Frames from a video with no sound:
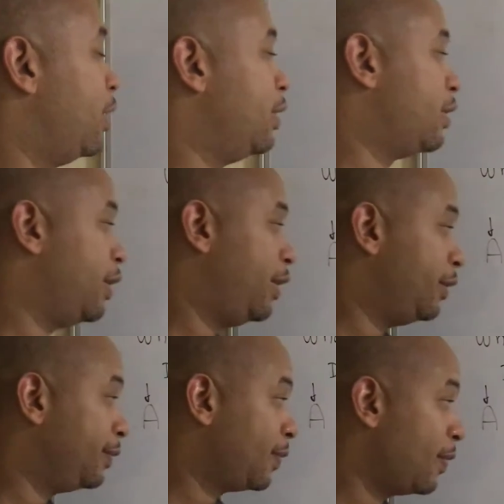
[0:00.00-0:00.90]
understand.
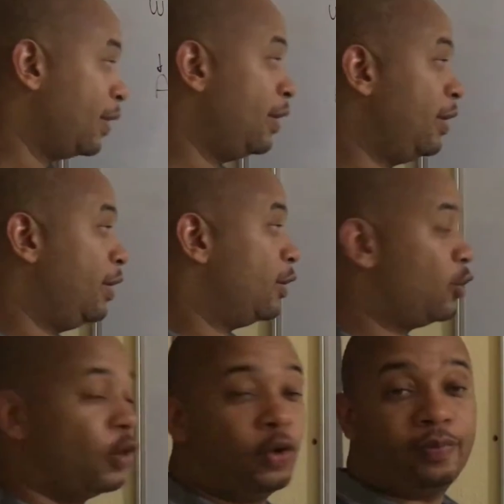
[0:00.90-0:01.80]

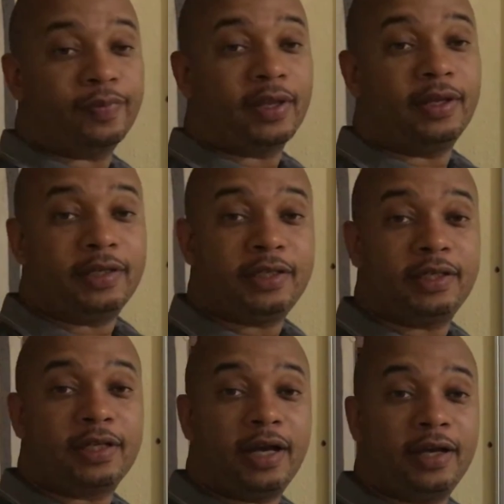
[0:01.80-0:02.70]
So this is
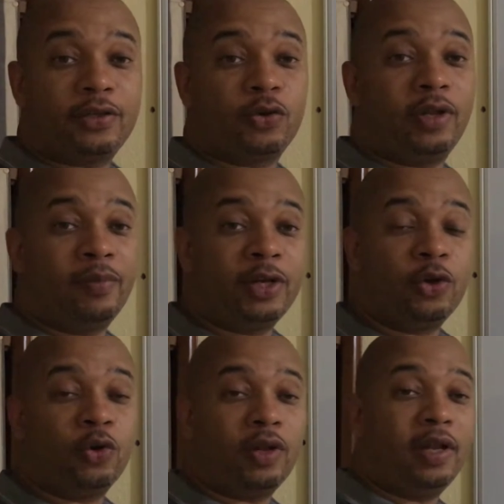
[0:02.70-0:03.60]
it, guys. So let me
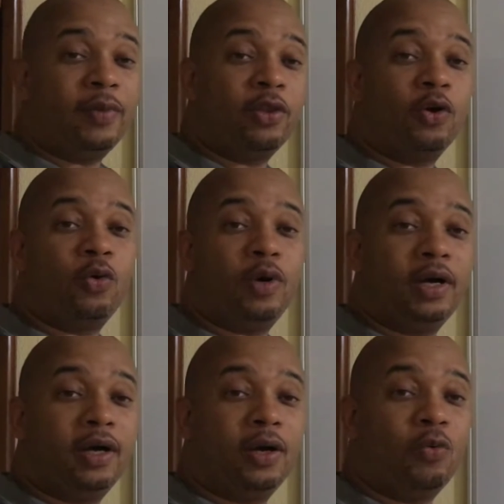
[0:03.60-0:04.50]

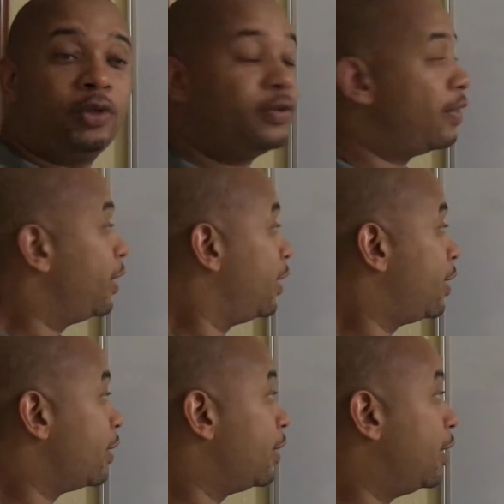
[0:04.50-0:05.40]
know what you
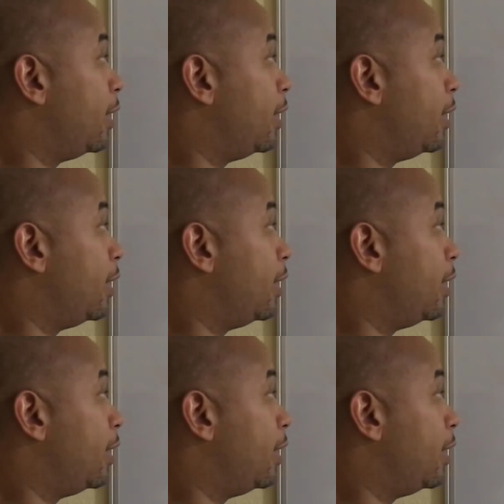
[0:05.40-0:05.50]
think.